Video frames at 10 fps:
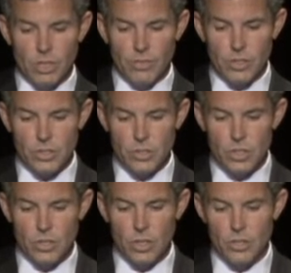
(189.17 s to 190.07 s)

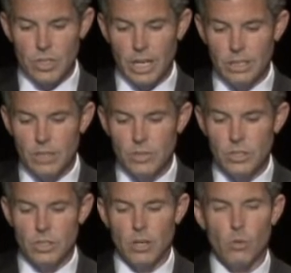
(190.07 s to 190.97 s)
inefficiencies in nursing
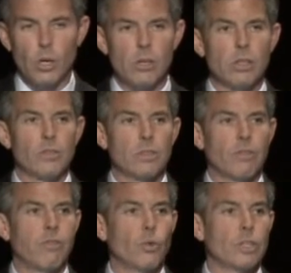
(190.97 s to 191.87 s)
activities that are equivalent to
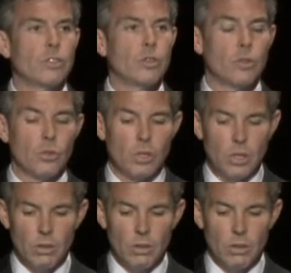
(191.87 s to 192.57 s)
42